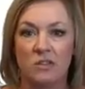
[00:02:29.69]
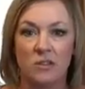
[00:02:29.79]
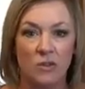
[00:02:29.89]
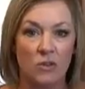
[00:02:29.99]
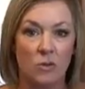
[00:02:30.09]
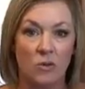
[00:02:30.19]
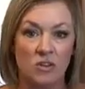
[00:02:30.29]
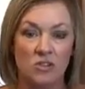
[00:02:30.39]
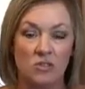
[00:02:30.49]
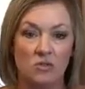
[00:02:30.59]
of you that want
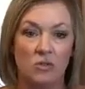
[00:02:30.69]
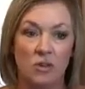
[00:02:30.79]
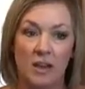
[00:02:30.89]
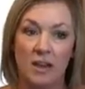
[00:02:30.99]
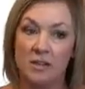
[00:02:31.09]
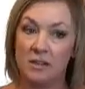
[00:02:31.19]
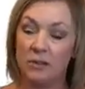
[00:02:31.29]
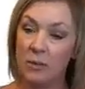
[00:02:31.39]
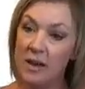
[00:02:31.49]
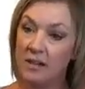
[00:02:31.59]
to look at it in
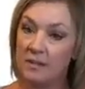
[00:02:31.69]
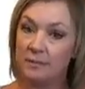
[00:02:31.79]
different ways.